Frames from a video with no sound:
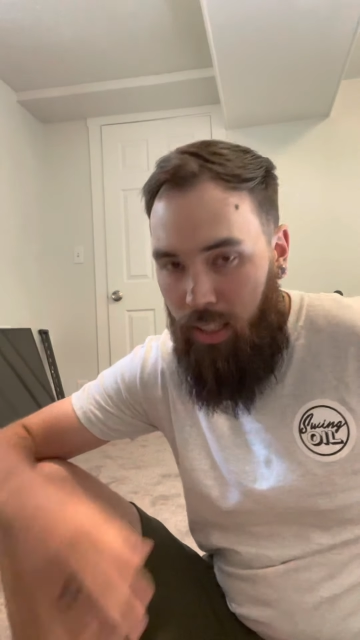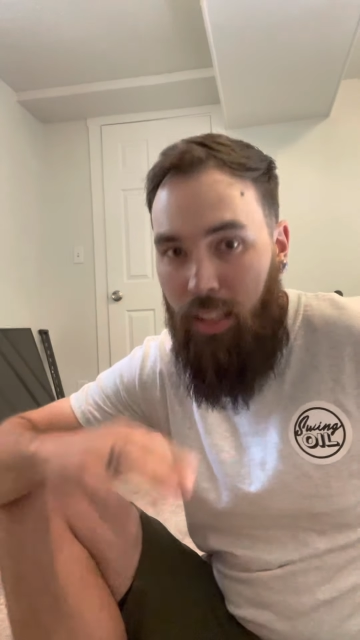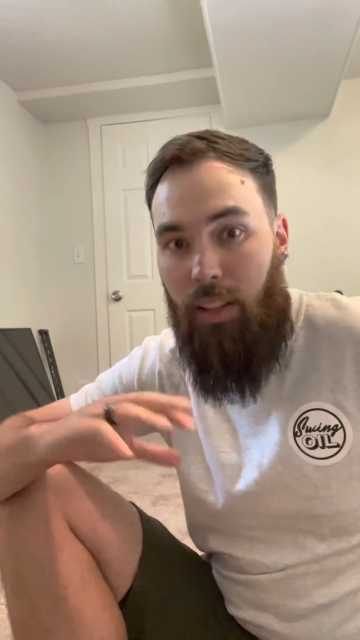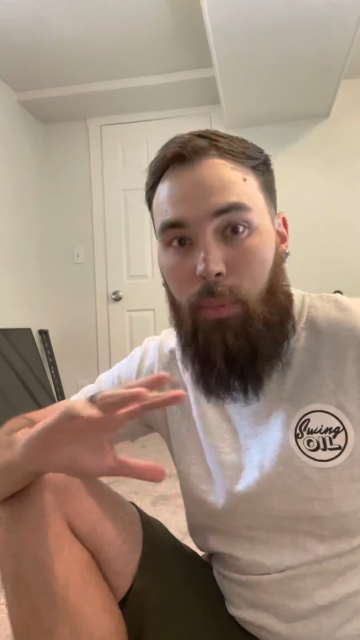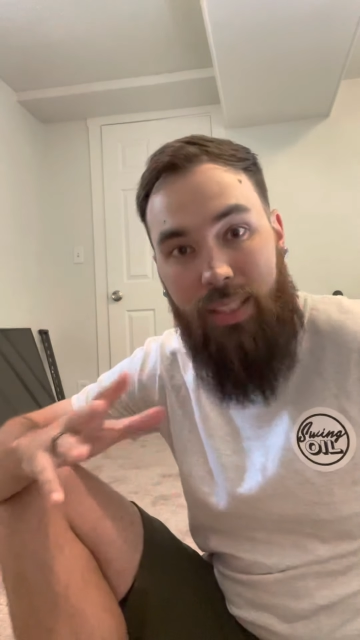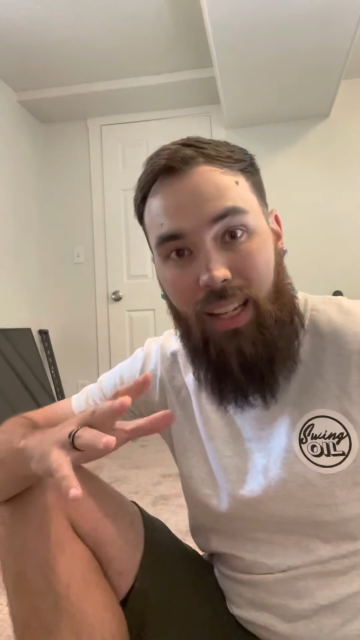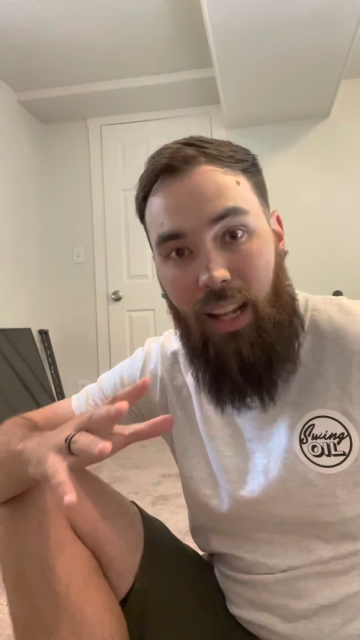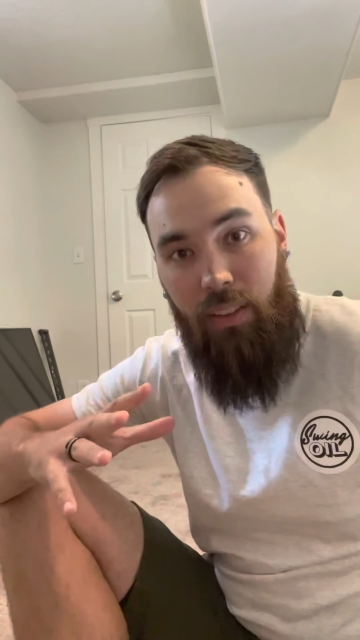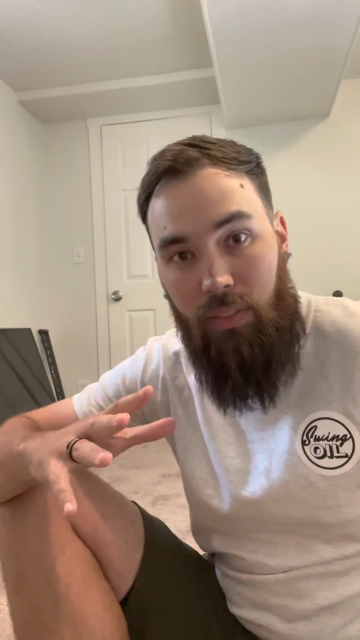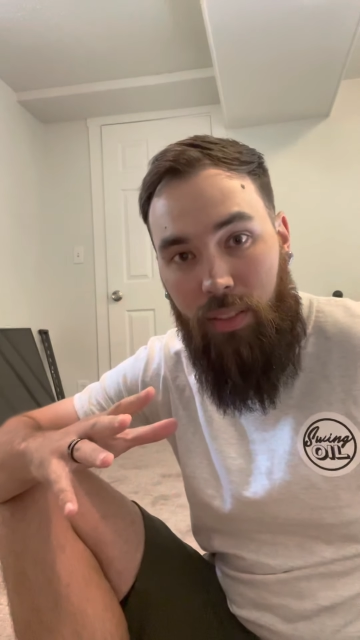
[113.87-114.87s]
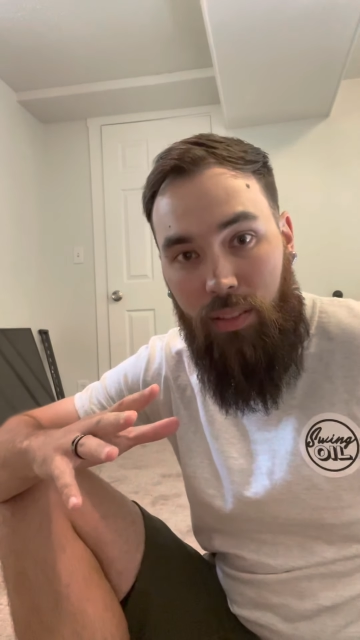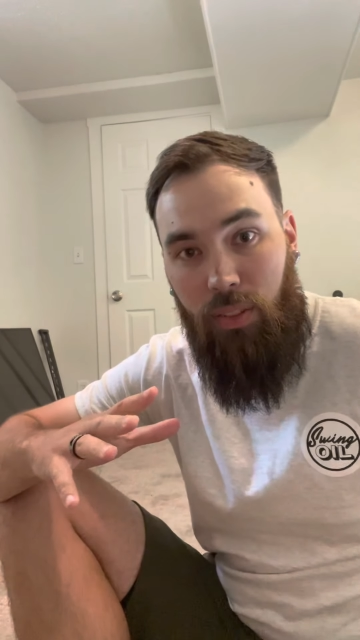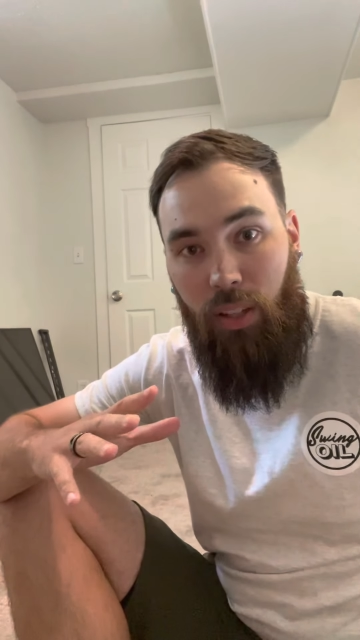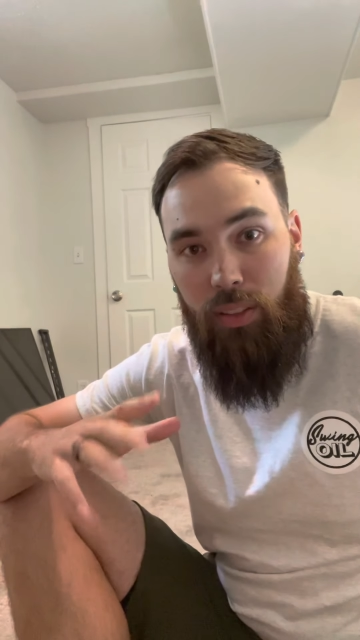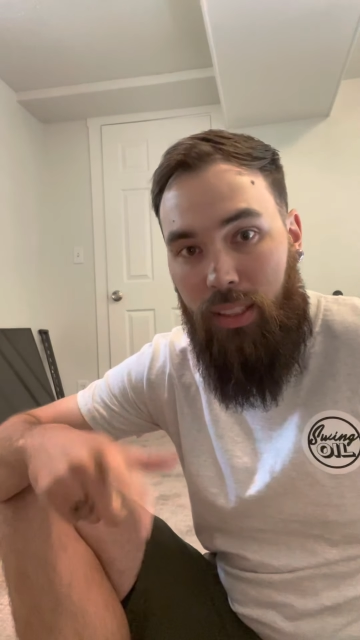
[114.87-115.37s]
Now the ones that I've
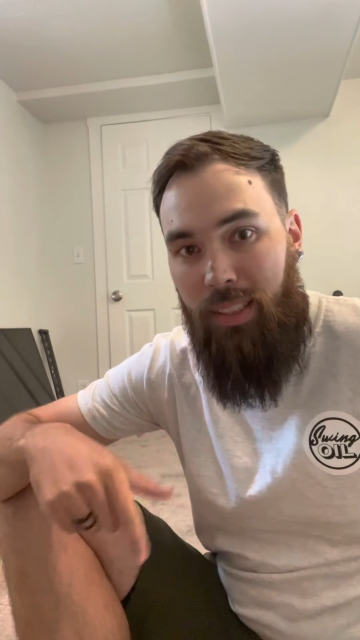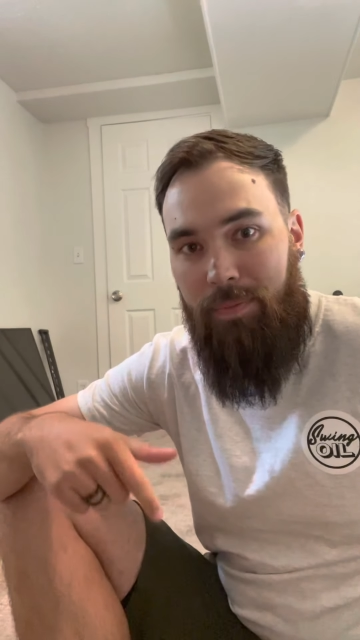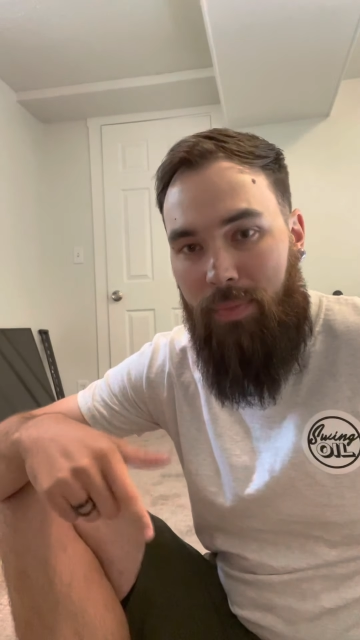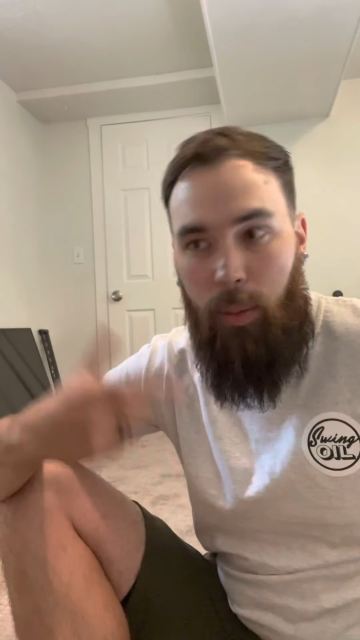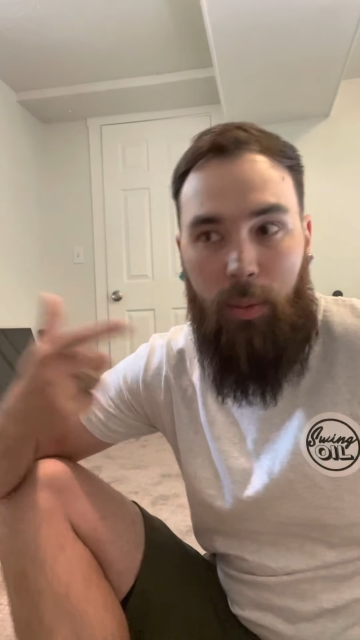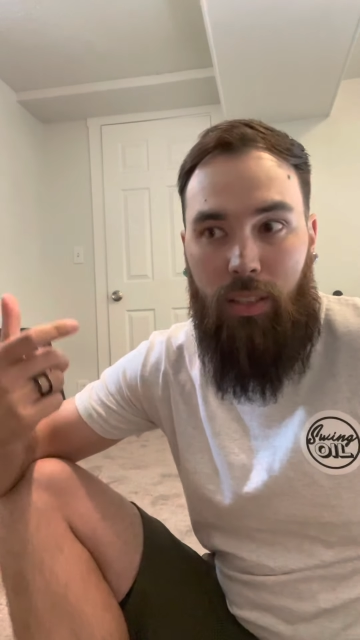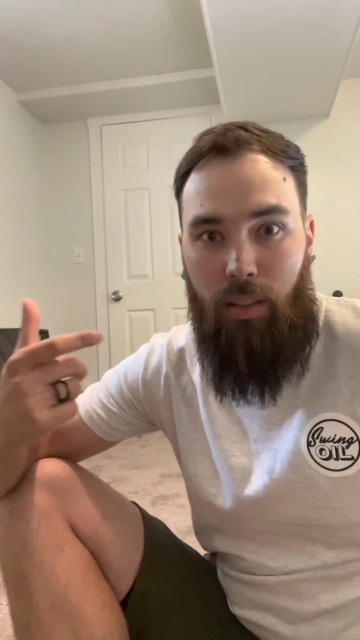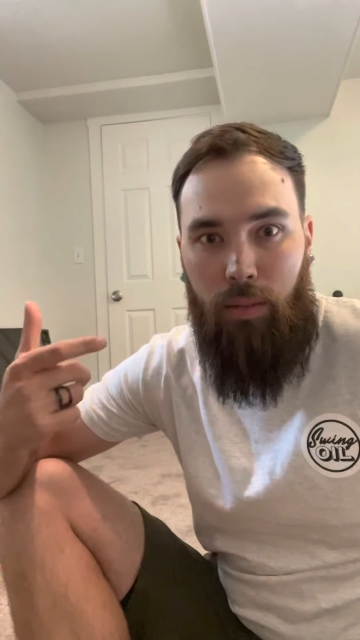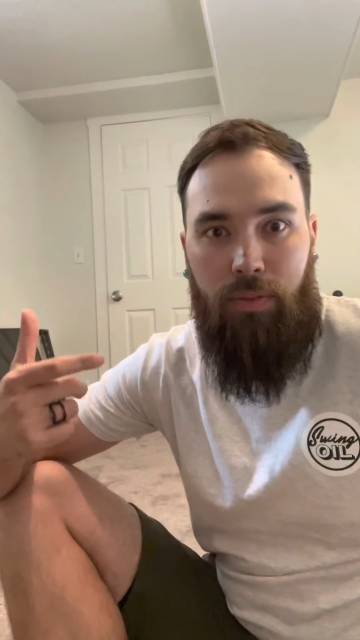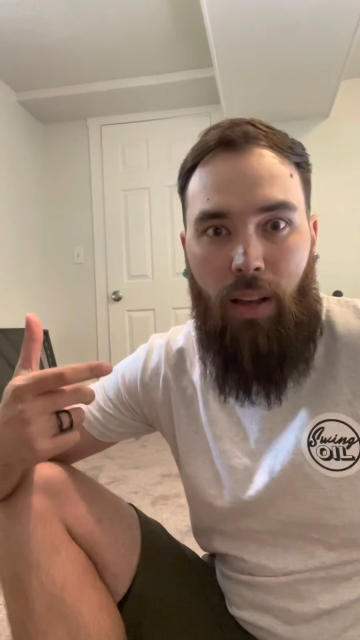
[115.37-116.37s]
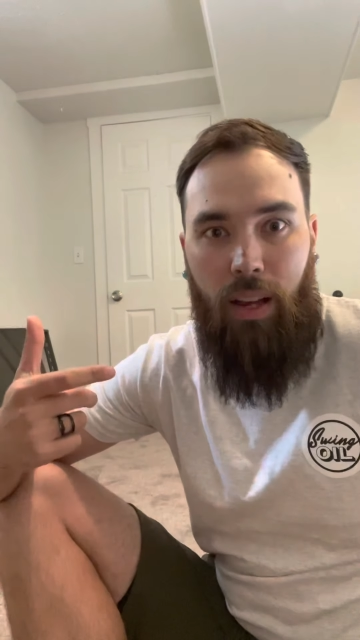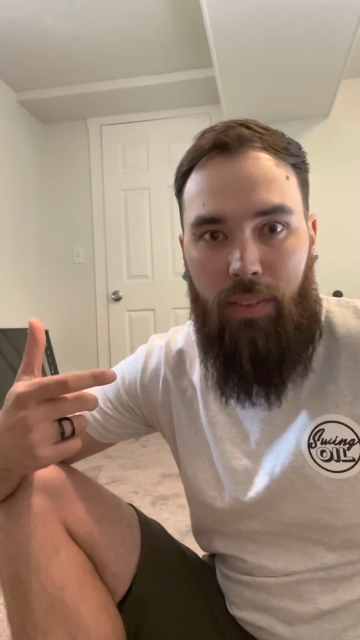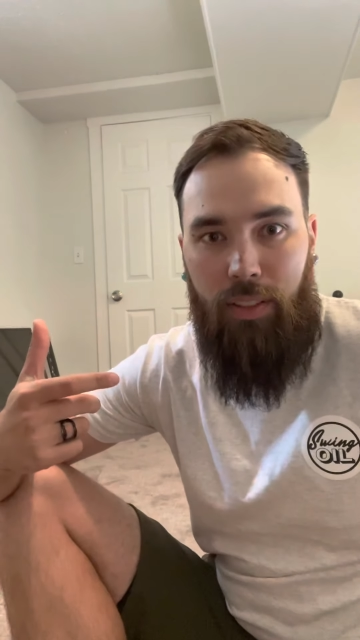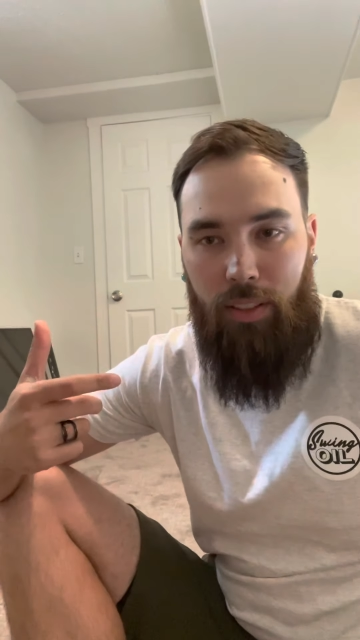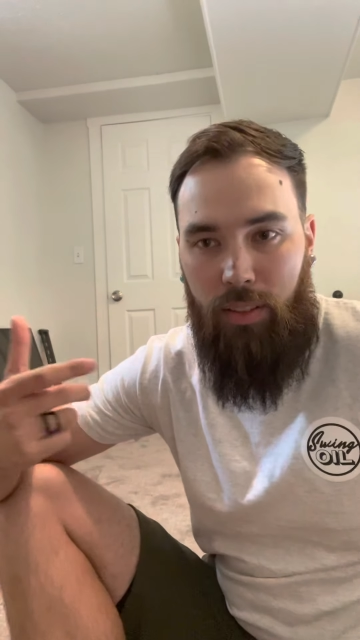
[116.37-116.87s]
felt, the ones that are
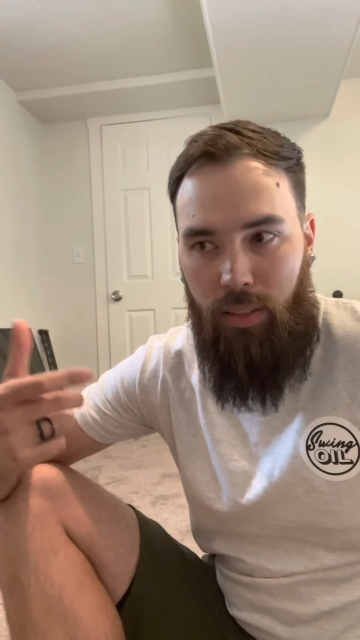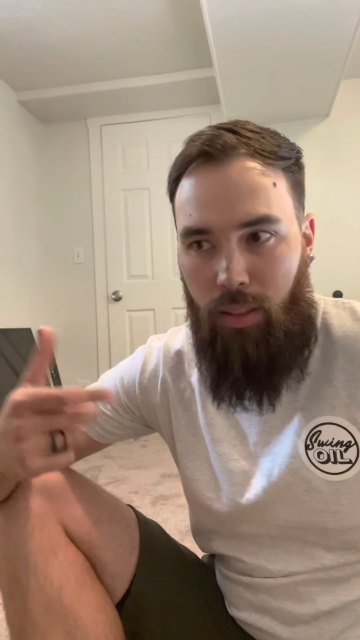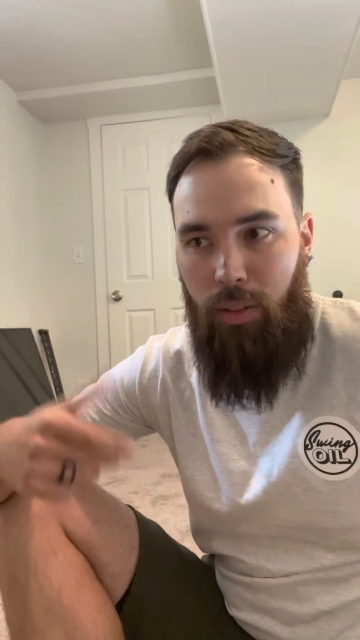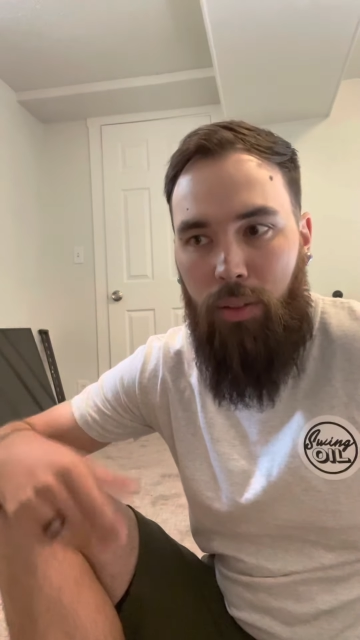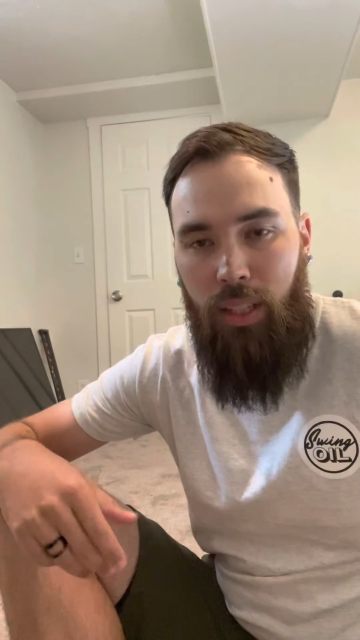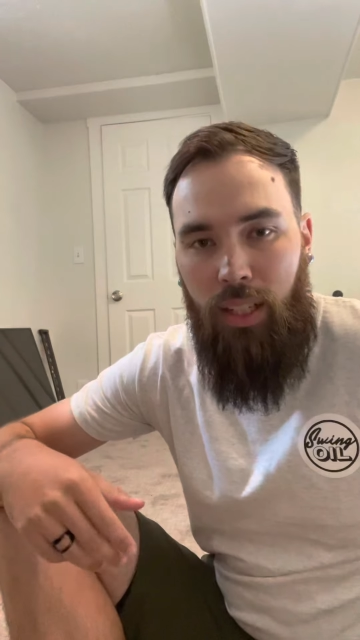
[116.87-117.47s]
500 or so,